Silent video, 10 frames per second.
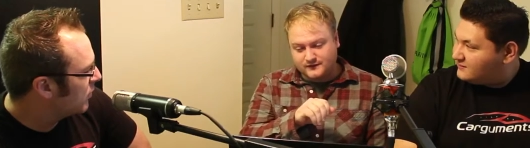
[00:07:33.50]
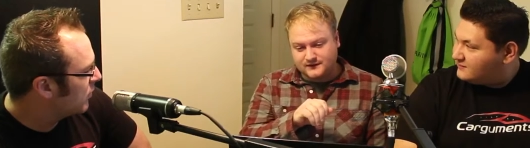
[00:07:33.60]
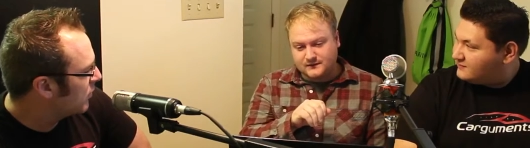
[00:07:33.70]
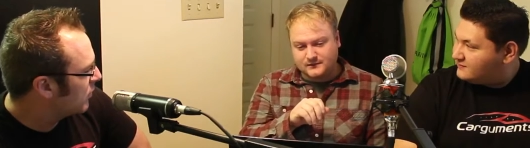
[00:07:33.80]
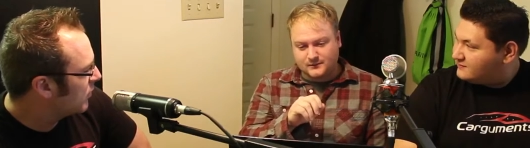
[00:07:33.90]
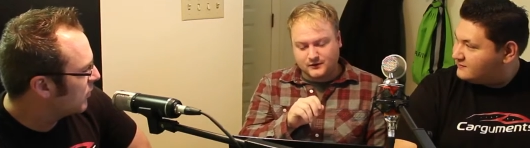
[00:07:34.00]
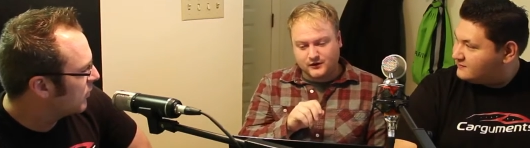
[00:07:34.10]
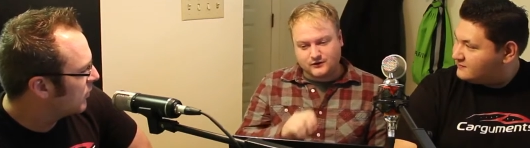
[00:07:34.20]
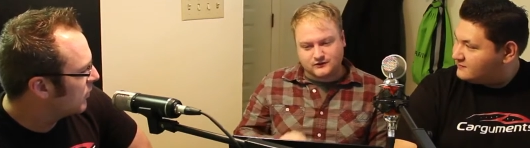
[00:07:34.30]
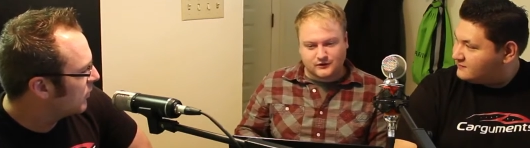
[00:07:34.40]
Speaker 1: the same type of
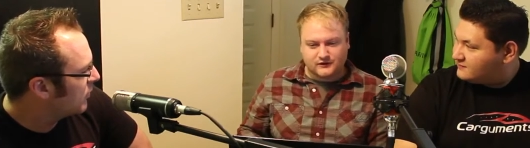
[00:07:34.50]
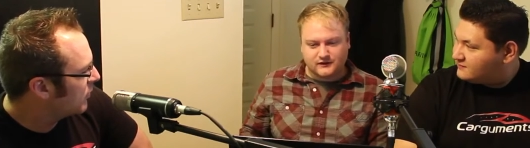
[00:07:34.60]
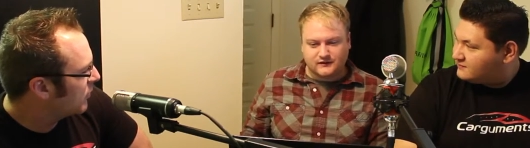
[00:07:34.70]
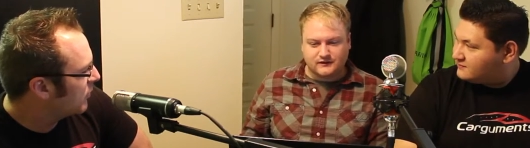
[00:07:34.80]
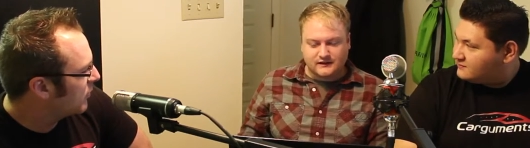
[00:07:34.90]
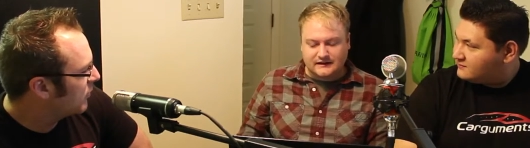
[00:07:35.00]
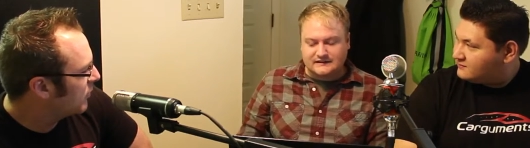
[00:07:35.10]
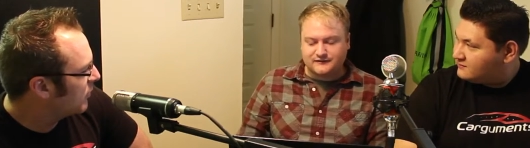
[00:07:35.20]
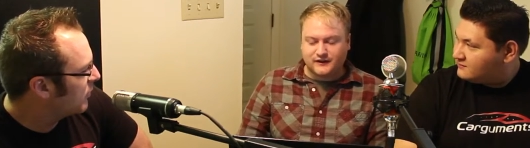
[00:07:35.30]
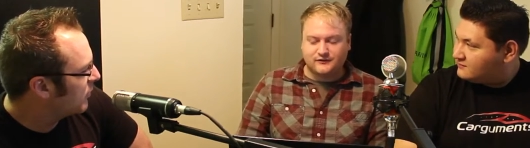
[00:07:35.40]
cars that are in the
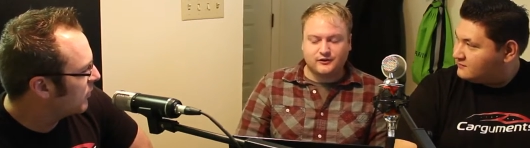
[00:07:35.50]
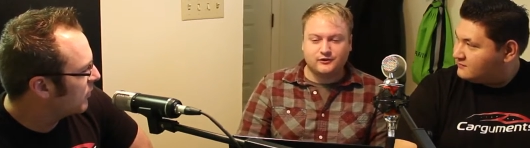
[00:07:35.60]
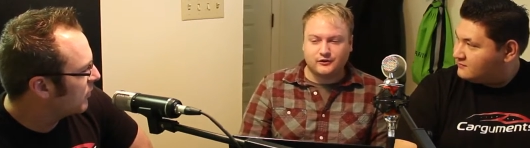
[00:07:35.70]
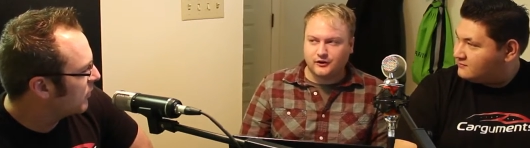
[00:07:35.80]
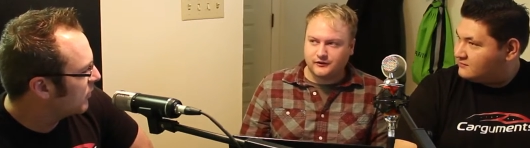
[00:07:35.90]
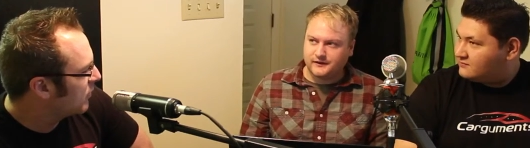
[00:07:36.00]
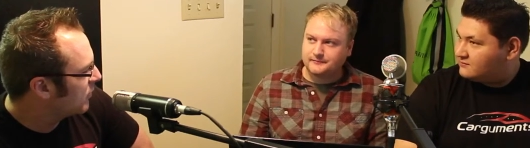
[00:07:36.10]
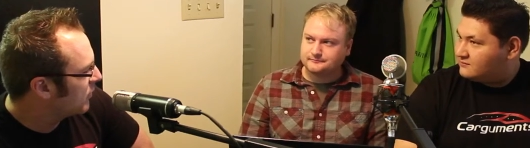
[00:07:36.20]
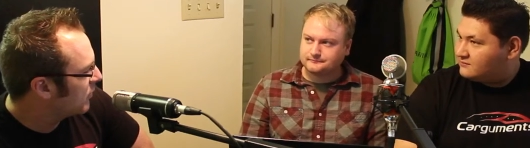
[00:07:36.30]
Indy 500, are they?